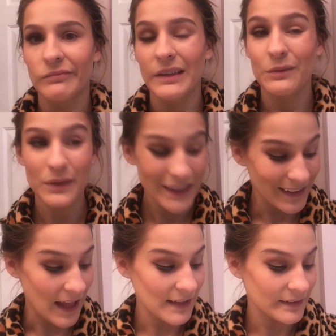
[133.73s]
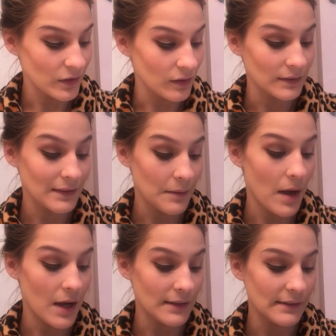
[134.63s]
it really lasts a long time,
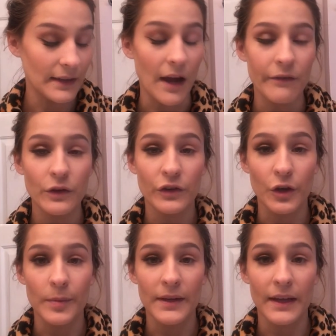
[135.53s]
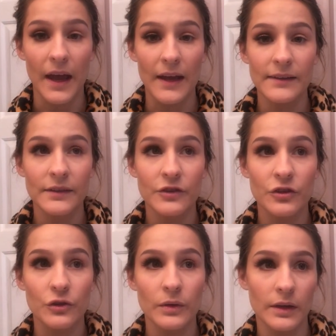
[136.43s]
honestly. I've used Urban Decay's
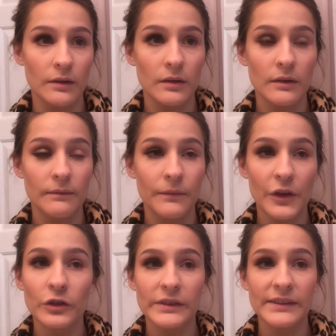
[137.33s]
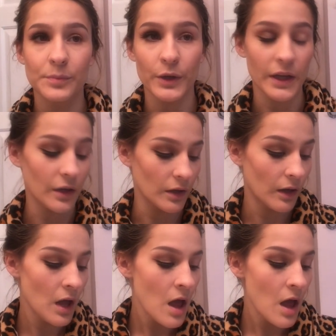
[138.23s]
too, and theirs is pretty good,